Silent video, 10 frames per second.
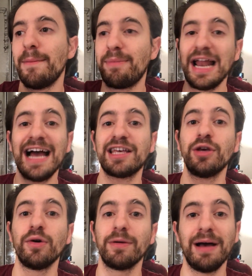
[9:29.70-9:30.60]
black
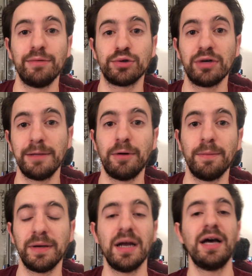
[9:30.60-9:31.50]
yoga mat was really
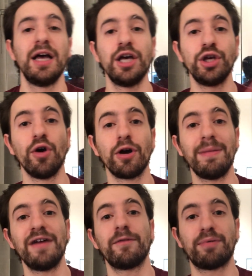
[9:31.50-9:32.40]
popular, yoga
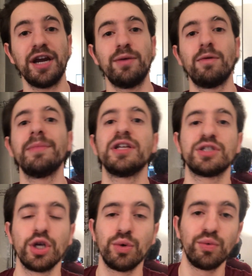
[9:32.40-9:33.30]
mat for pregnant women is
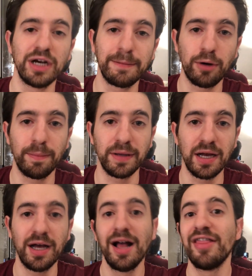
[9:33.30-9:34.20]
really
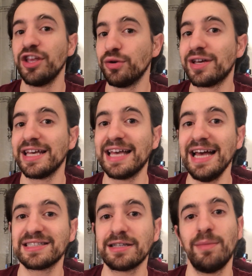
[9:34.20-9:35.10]
popular, then you can
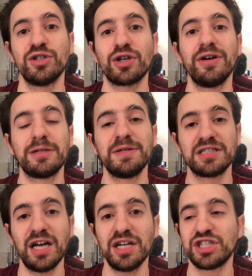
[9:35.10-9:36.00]
guess someone's going to be
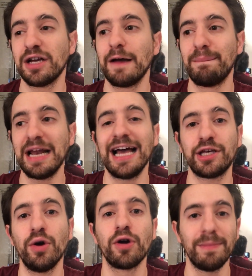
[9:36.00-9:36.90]
searching black
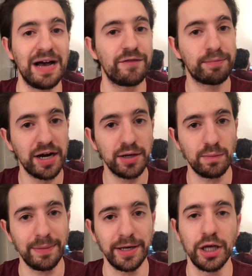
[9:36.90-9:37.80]
yoga mat for pregnant
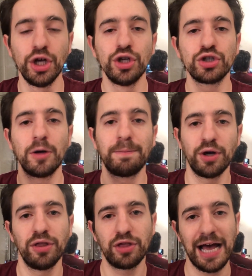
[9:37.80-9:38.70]
women. So
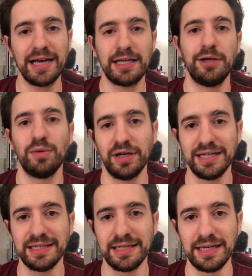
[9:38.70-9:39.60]
put that keyword
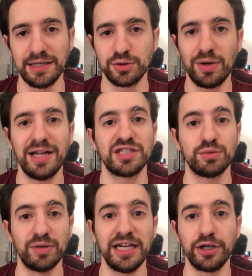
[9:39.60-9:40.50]
in as well as a
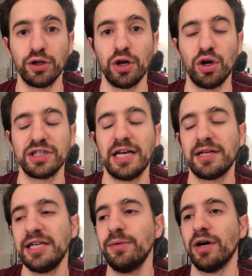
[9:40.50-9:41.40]
really good long tail
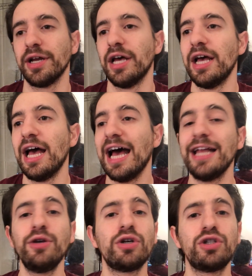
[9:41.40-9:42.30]
keyword.
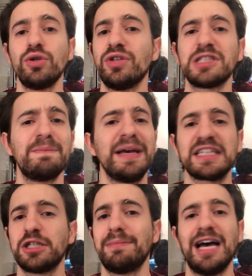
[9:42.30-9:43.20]
And you could do this
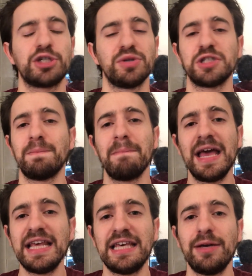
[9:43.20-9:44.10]
mix and match with as
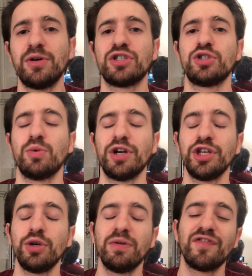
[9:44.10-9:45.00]
many keywords as you want, and
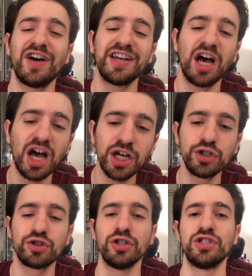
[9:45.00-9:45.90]
you will find
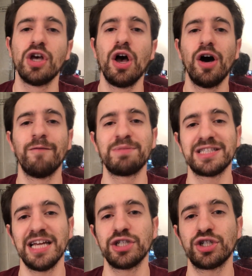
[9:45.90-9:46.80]
hundreds of
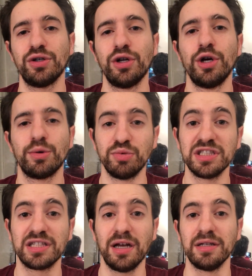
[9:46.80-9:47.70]
potential
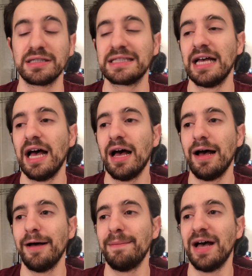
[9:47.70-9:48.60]
results.
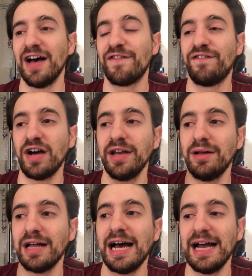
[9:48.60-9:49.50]
A
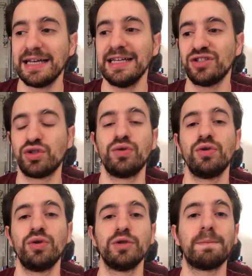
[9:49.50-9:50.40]
final hack is to
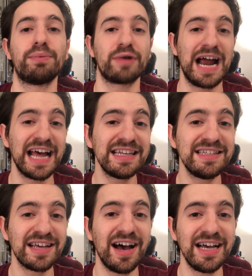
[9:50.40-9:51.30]
use
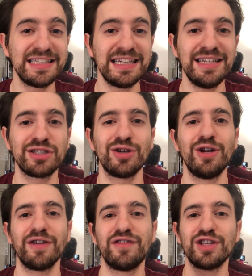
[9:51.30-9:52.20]
brand ideas. So
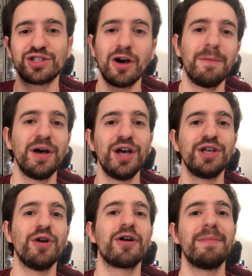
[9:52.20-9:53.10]
look for the top
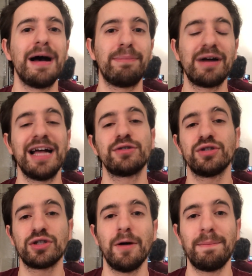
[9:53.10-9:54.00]
yoga mat brands or the
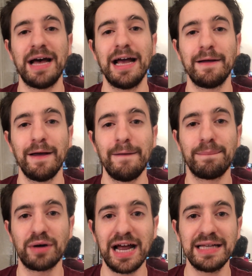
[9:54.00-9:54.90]
top bag
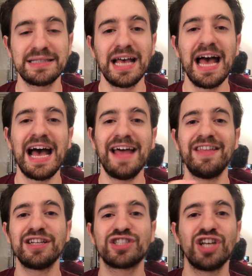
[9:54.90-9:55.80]
brands and
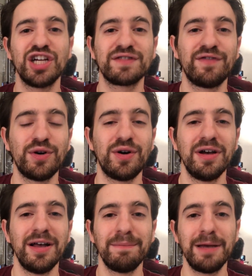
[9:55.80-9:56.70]
then search for
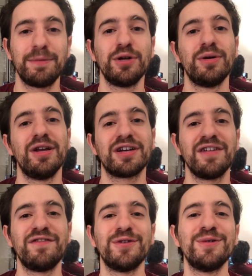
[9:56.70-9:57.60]
people who are looking
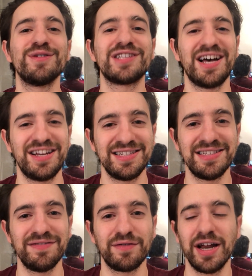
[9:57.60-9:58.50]
for
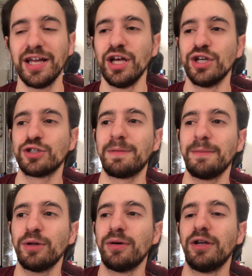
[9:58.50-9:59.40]
alternative, right? So
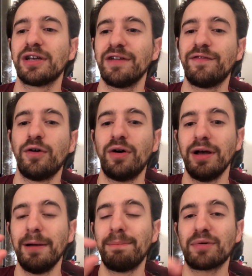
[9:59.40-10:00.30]
people who are looking for
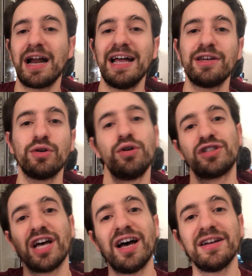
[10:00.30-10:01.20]
brand
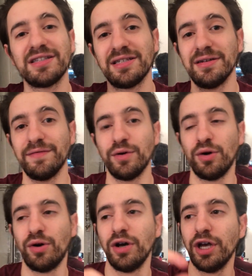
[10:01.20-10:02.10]
alternative
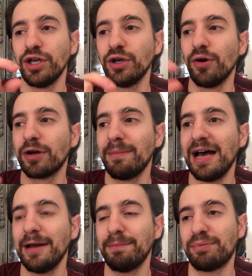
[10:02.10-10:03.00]
or yoga mat